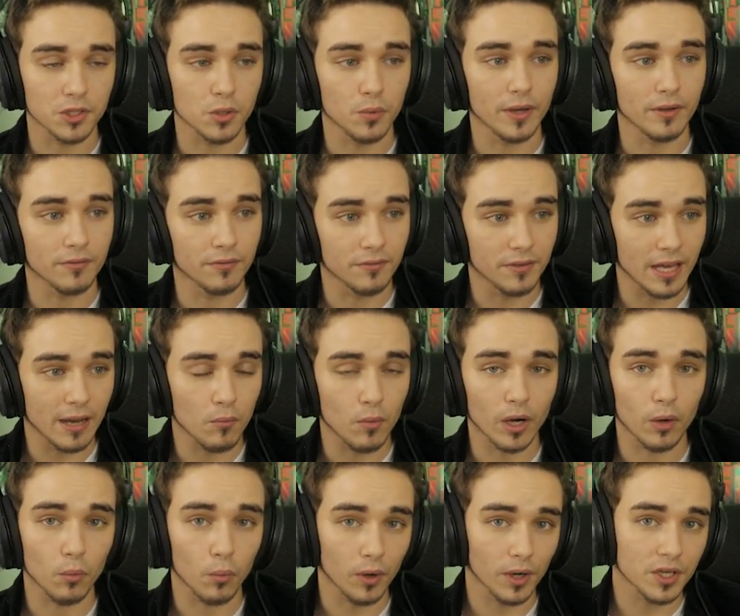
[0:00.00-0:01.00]
to a
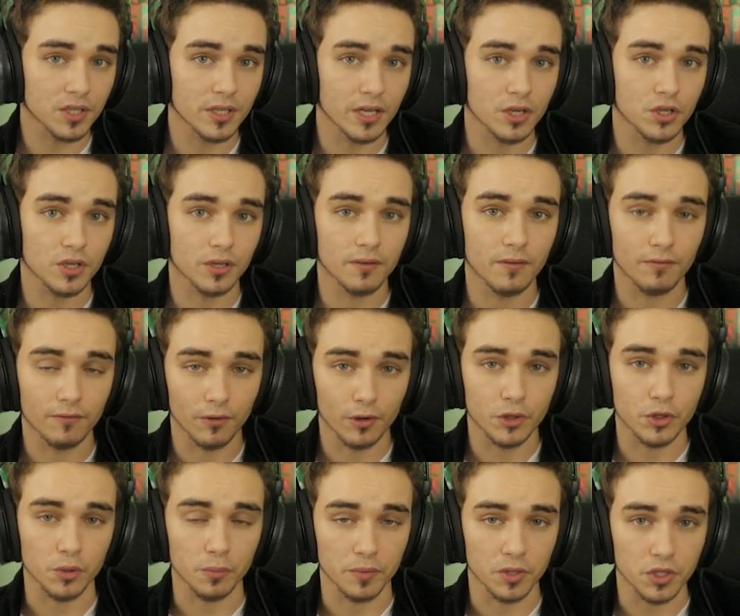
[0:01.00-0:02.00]
VMware Workstation
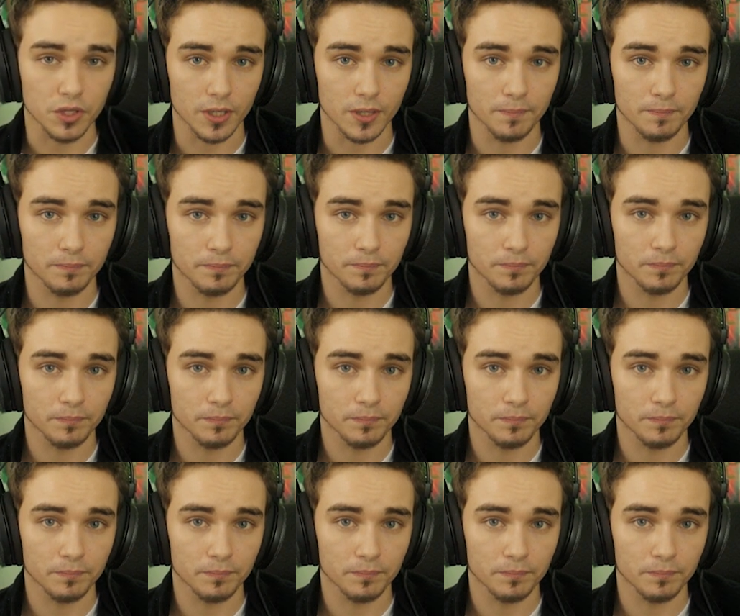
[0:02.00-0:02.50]
virtual machine.